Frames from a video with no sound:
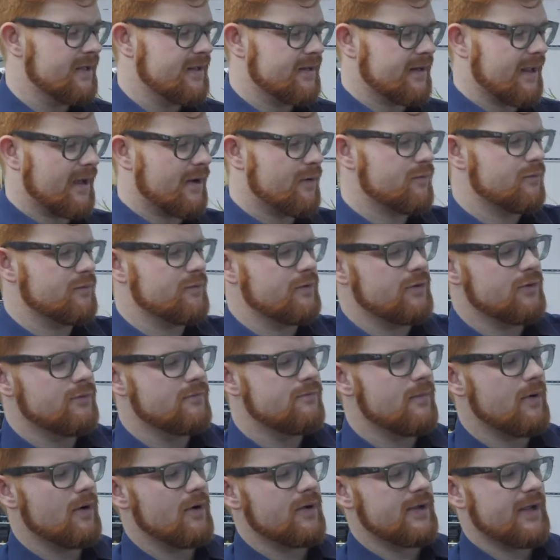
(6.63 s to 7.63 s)
Now you
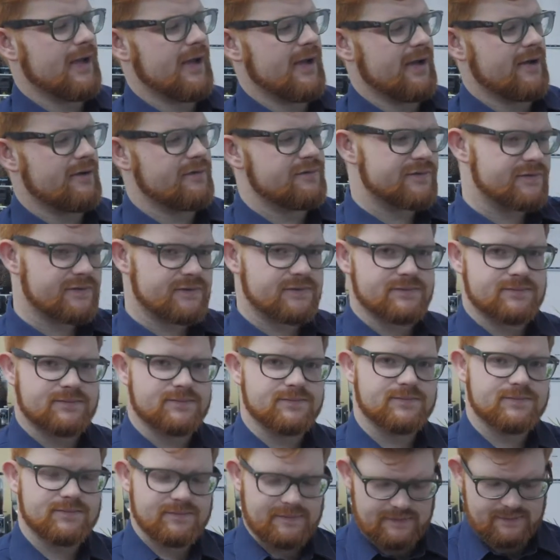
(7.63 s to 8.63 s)
might have
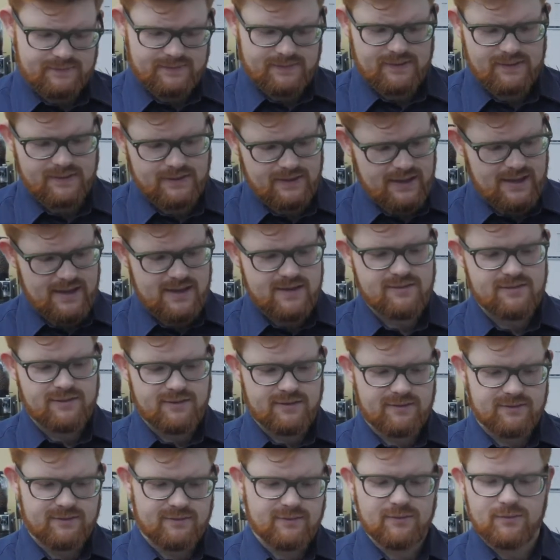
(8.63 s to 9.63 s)

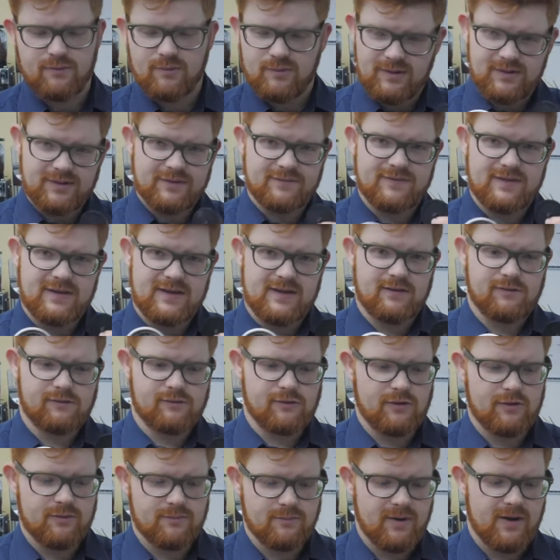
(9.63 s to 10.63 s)
either one of these,
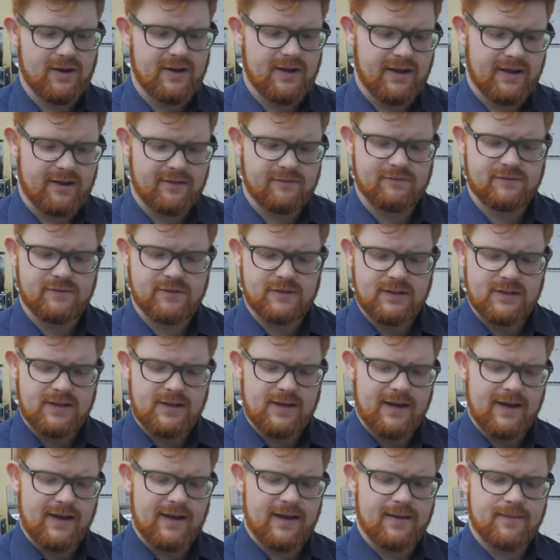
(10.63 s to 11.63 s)
so you might have
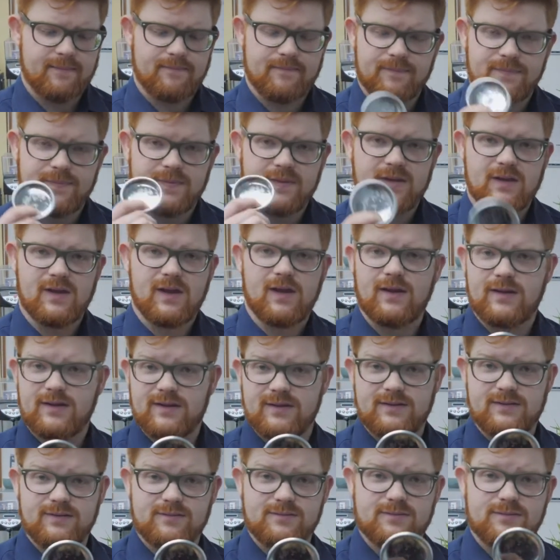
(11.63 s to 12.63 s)

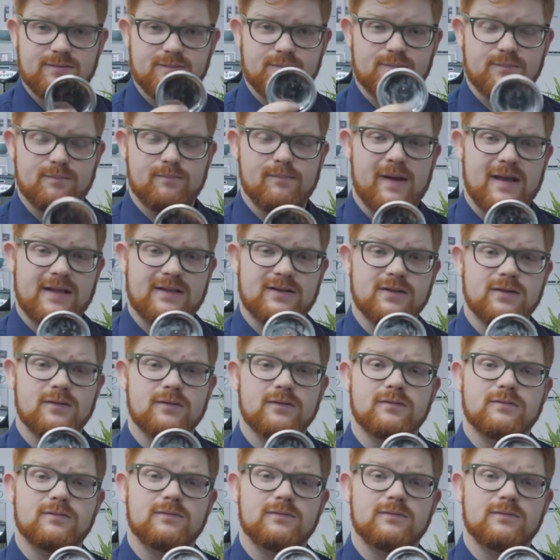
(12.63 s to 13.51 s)
a metal